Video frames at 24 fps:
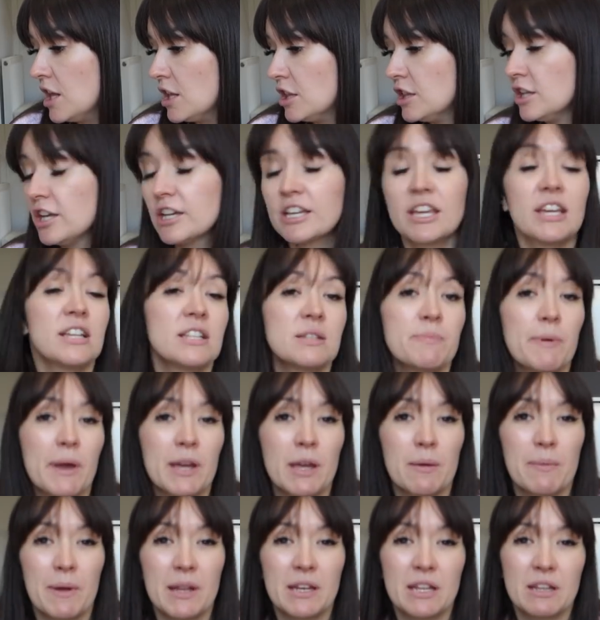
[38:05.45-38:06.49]
looking to pick
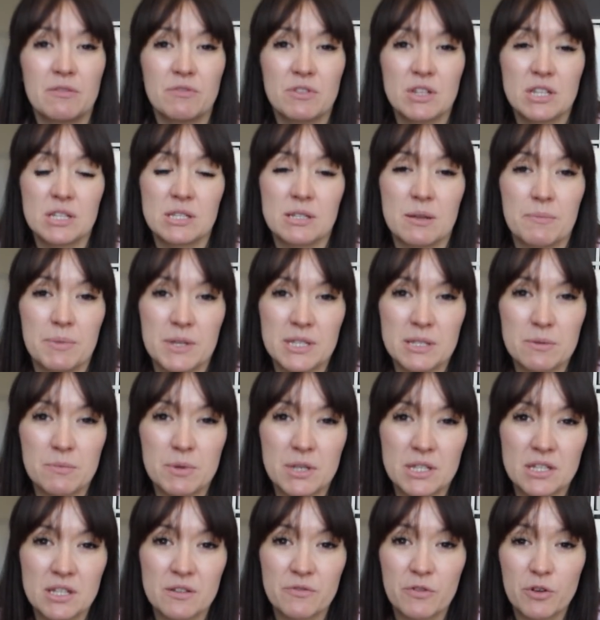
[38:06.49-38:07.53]
up any of these bits and
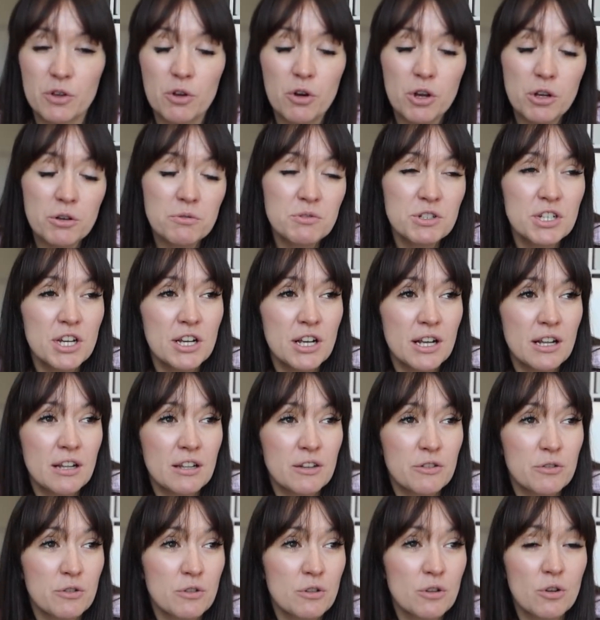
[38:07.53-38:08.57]
pieces for your own
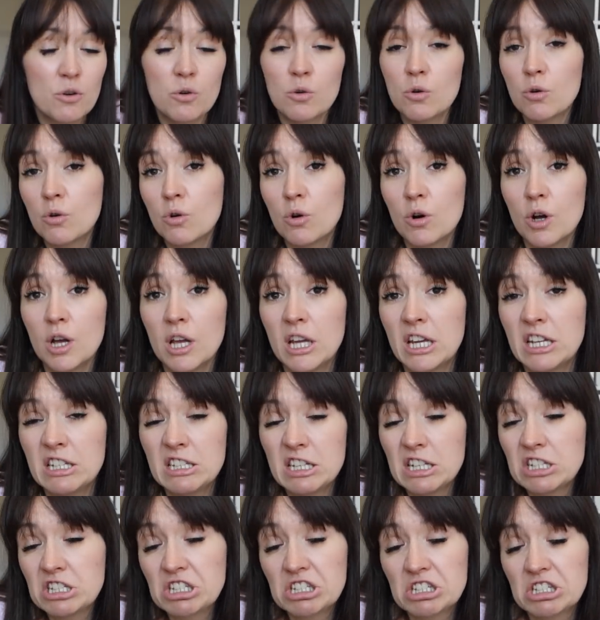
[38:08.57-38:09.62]
channel, or
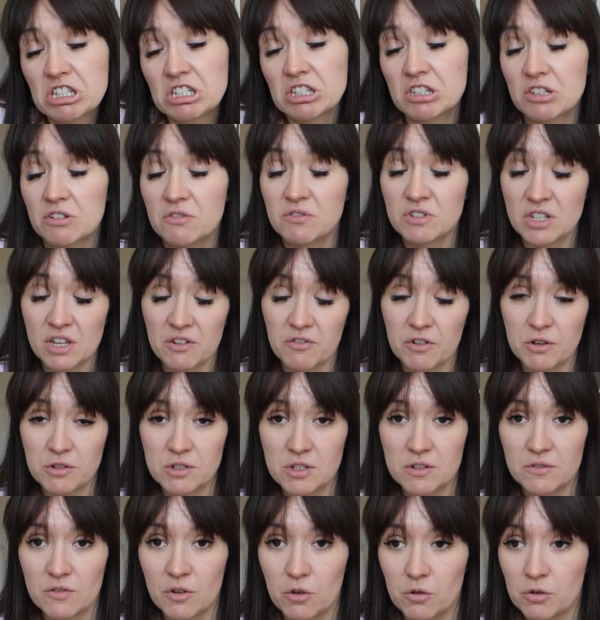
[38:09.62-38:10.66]
indeed just to sort of take
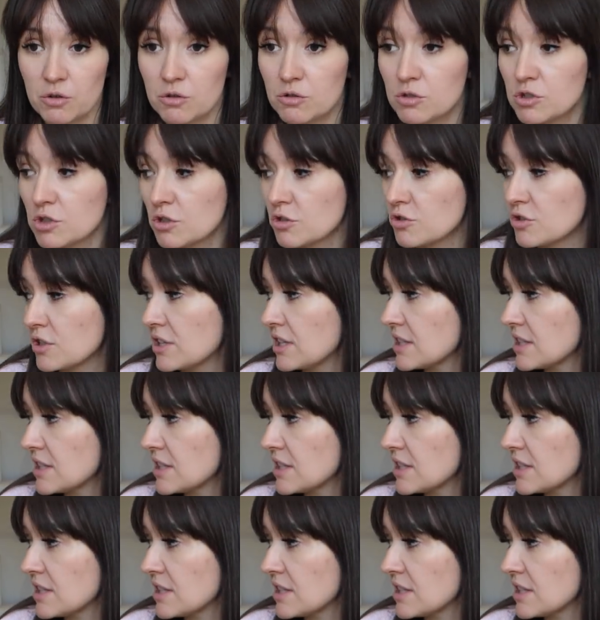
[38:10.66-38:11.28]
photos of your children,